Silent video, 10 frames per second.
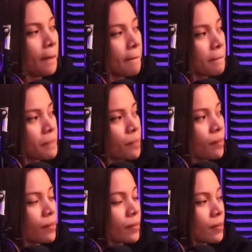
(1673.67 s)

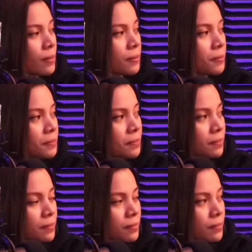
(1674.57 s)

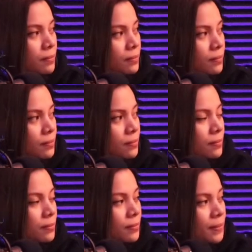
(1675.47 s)

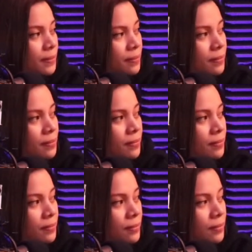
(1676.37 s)

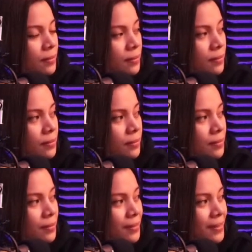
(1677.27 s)

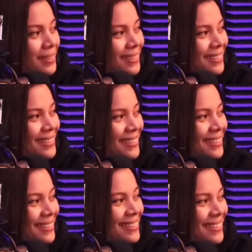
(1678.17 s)

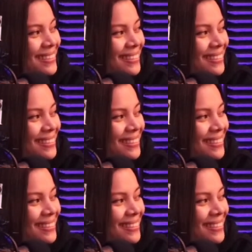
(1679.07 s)
This person isn't speaking.